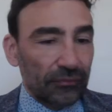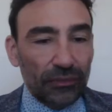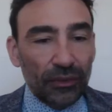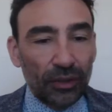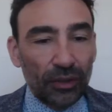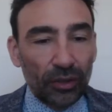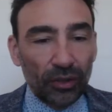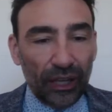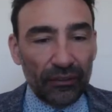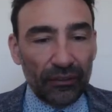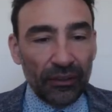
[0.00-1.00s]
Okay,
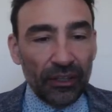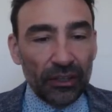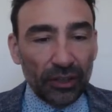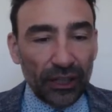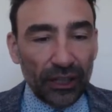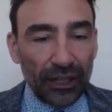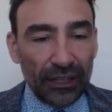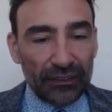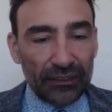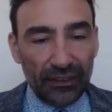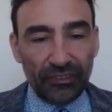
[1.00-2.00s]
you can get even a
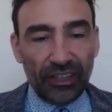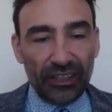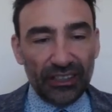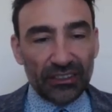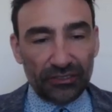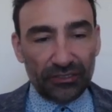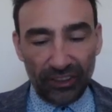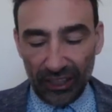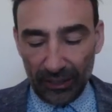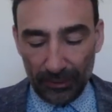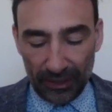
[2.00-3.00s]
list of
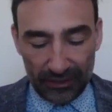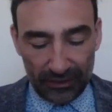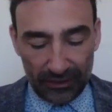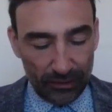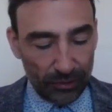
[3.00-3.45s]
elements. Look.